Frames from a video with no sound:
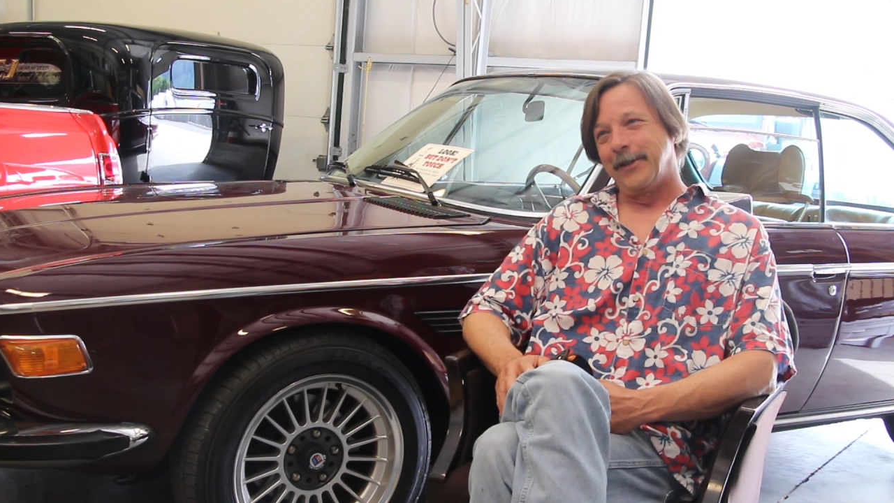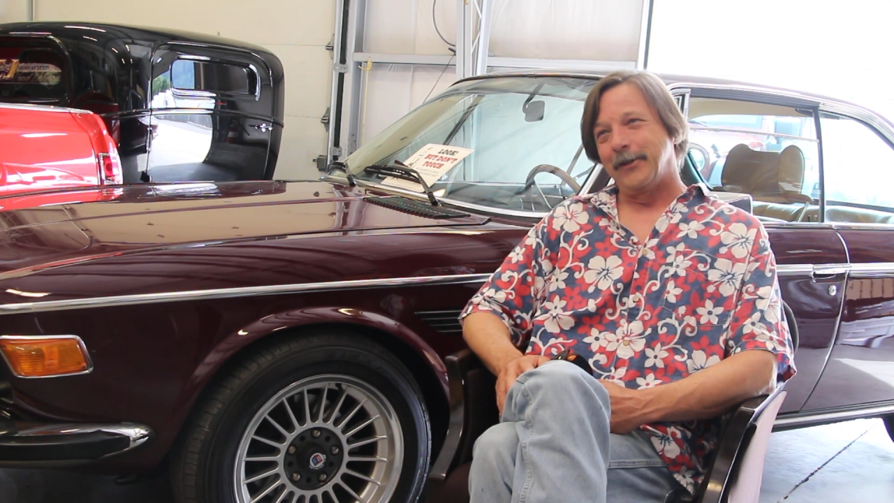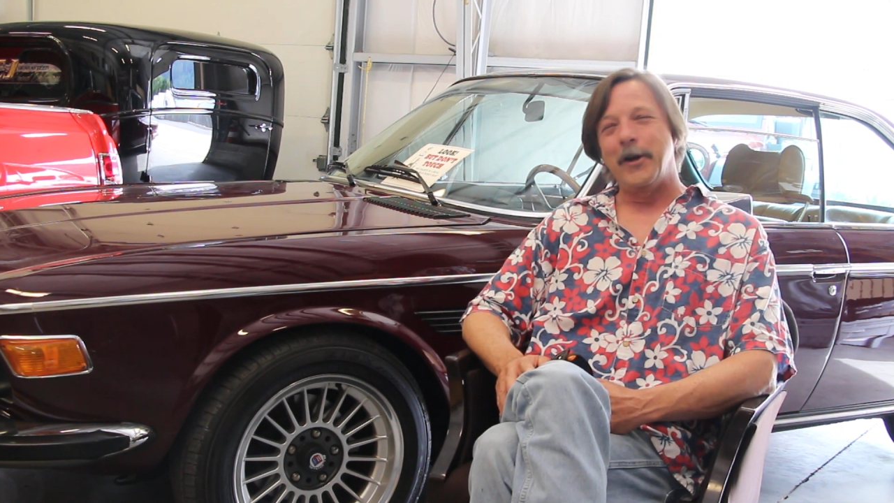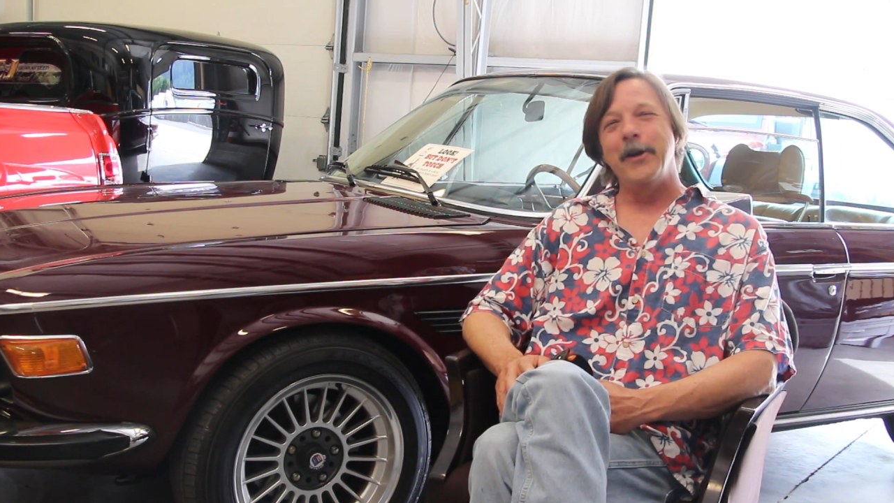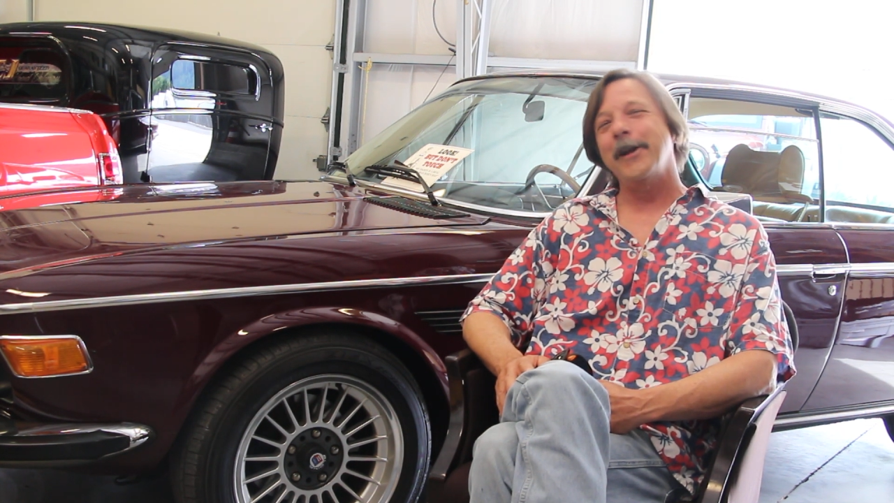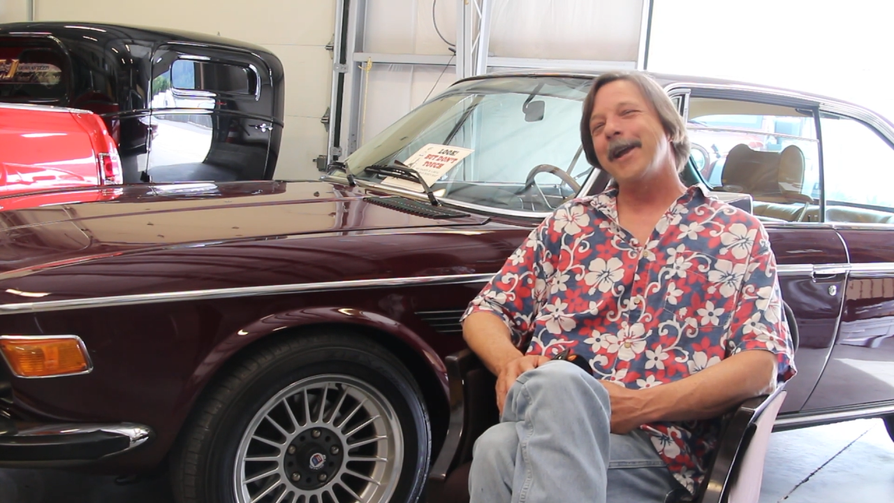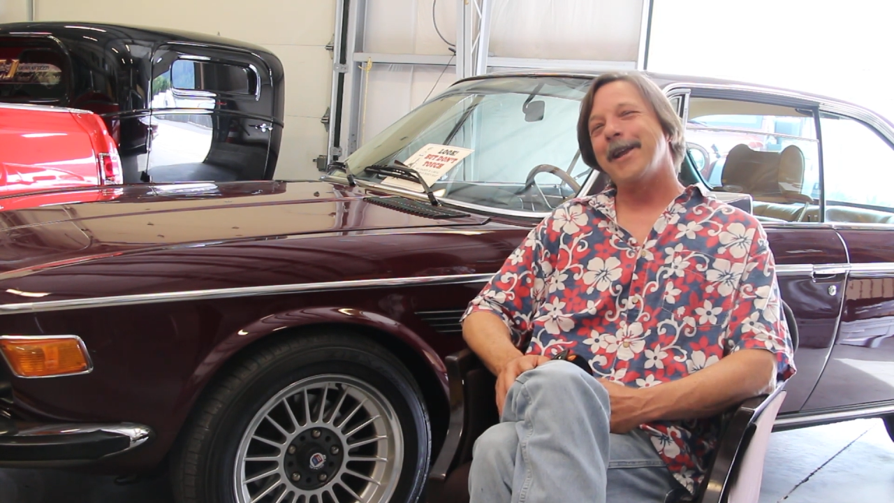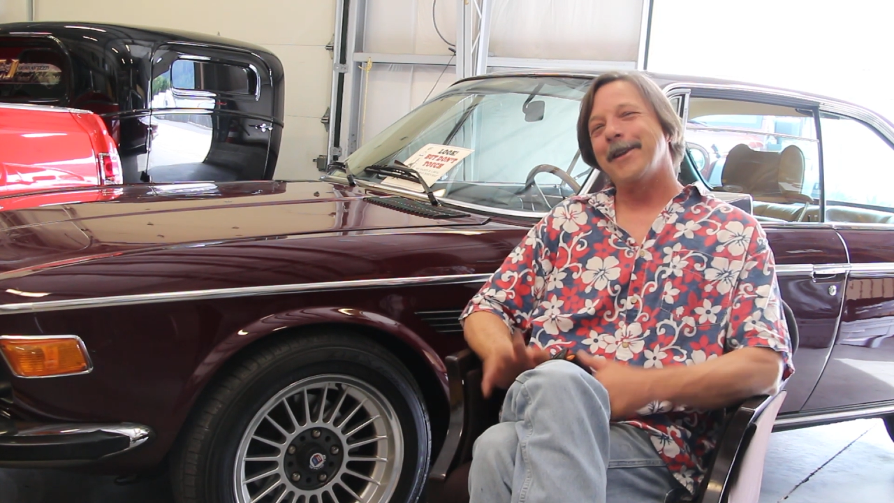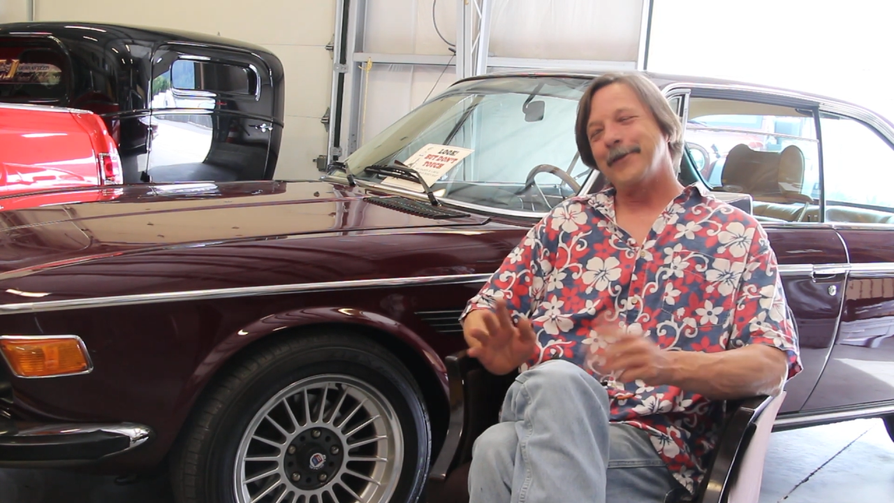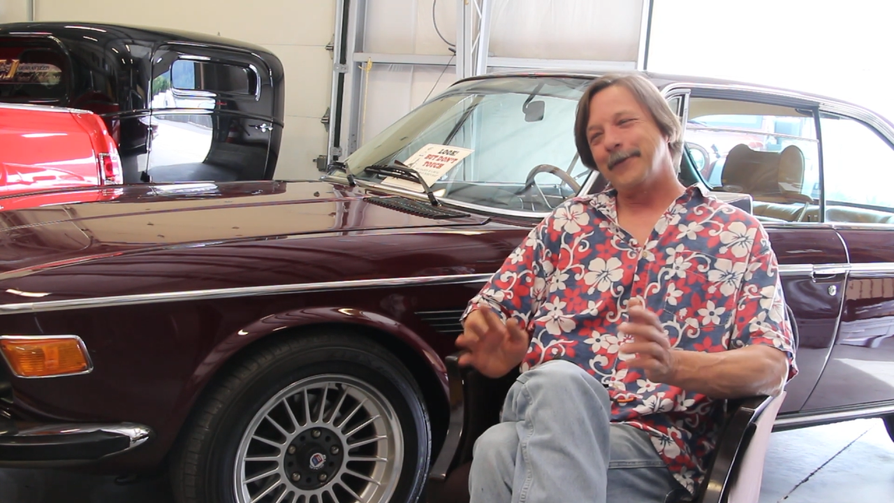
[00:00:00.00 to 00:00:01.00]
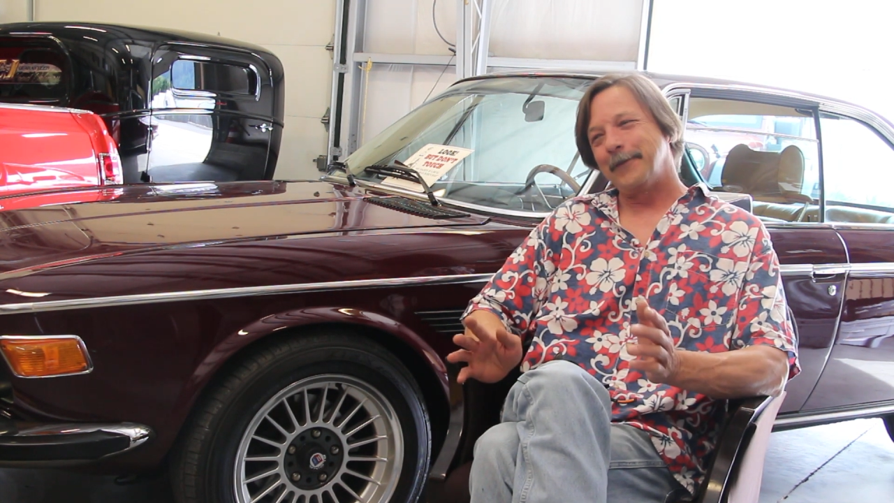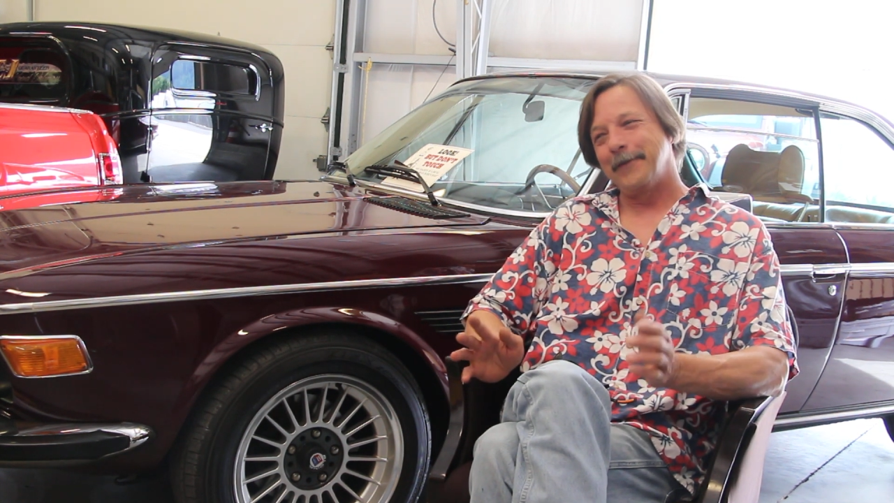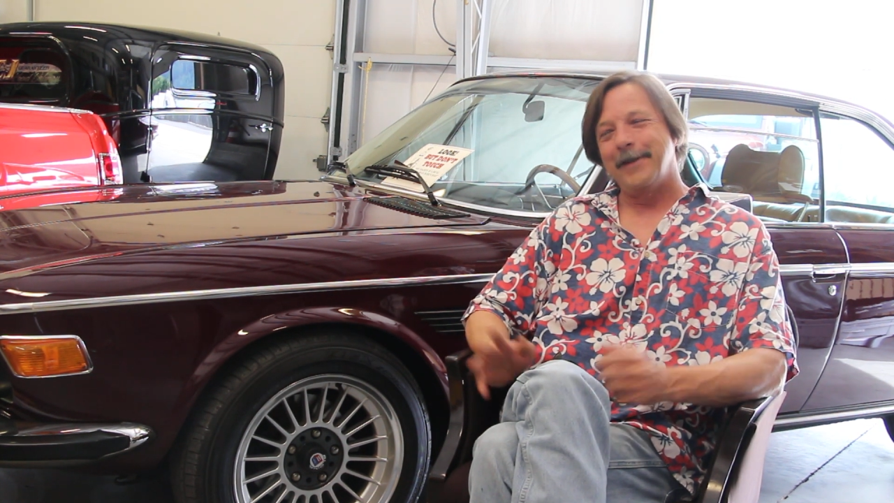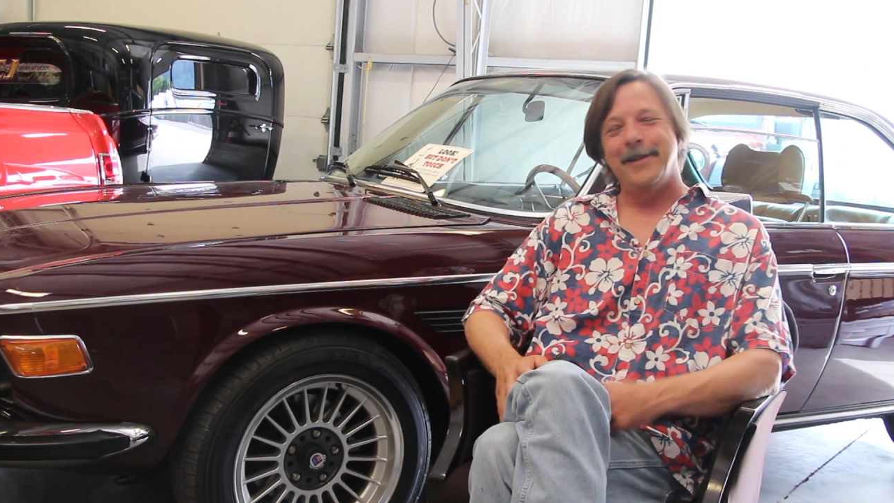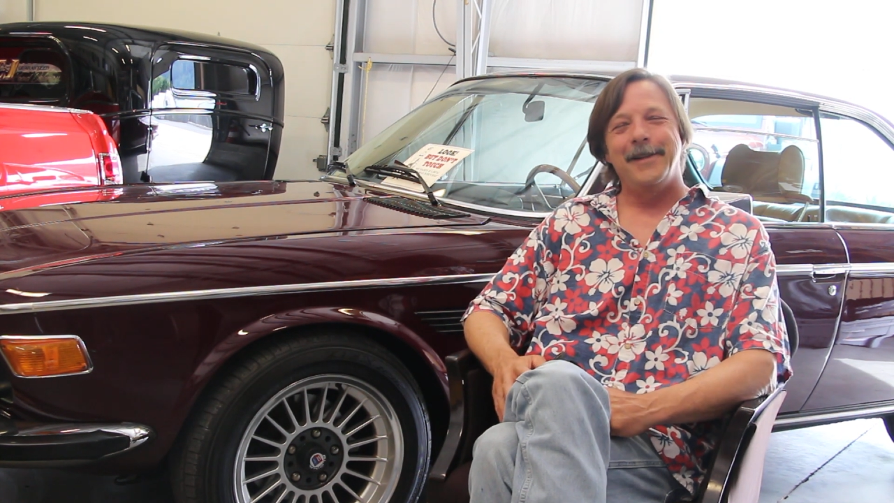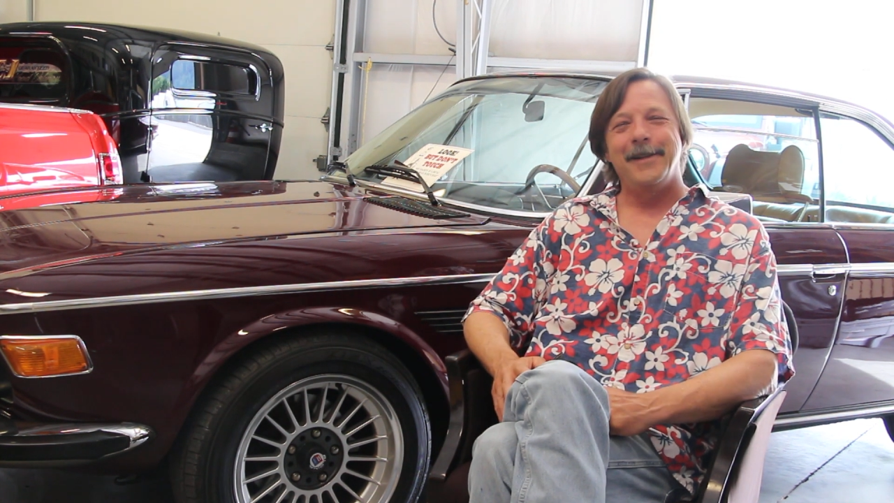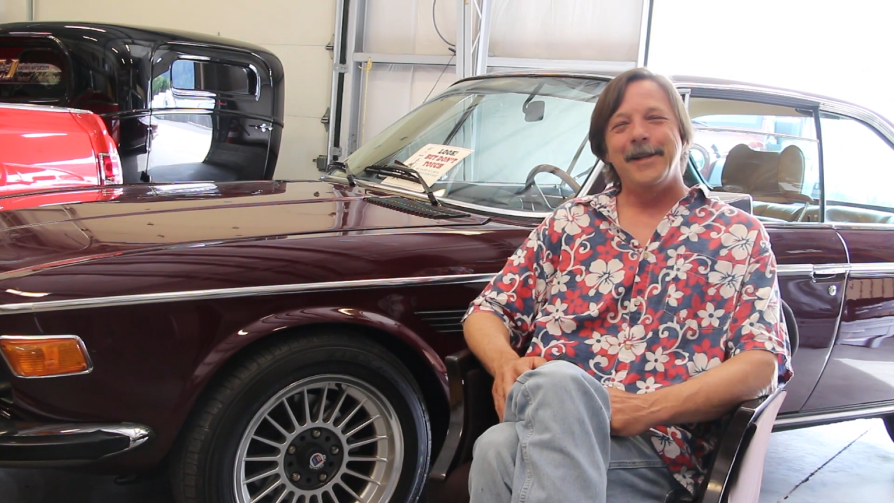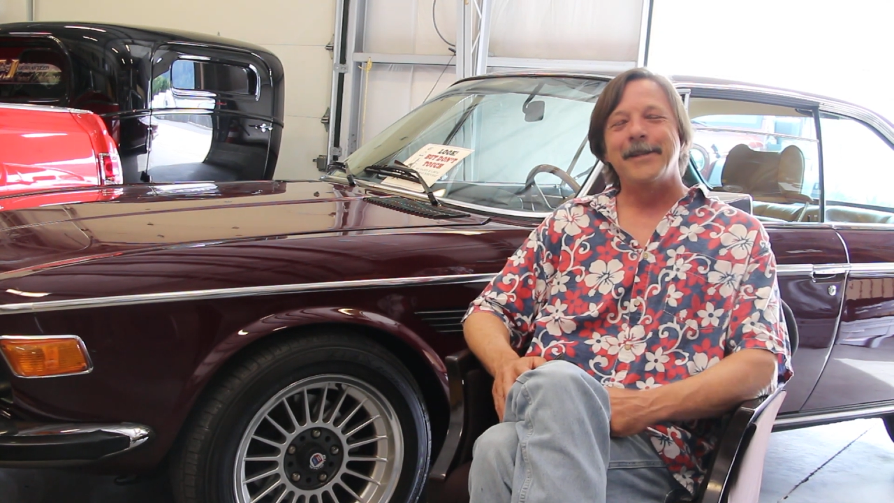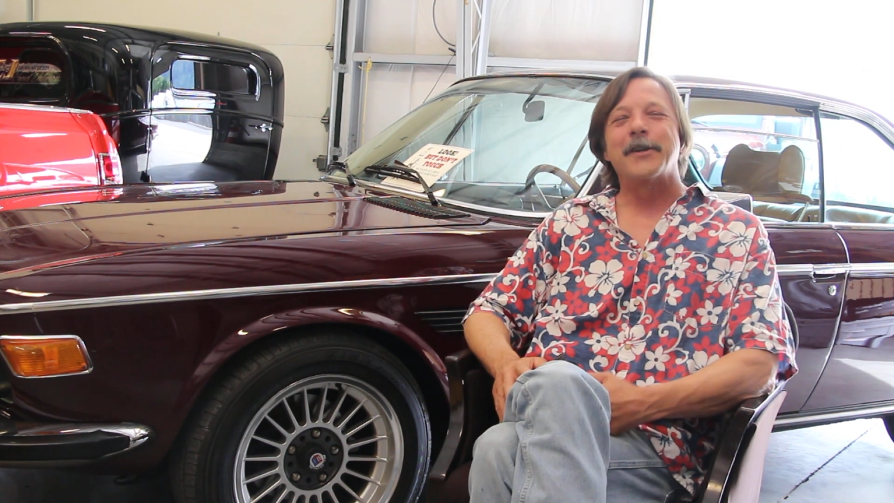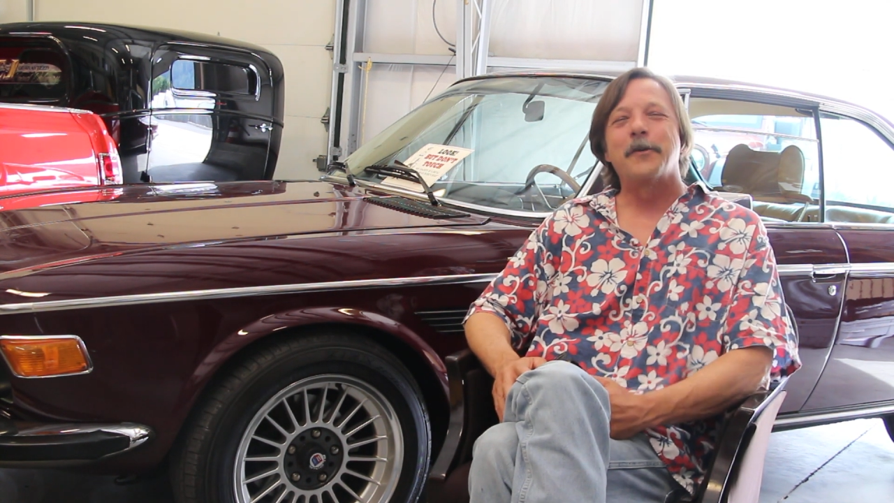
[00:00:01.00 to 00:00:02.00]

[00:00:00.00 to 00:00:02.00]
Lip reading: here again, it's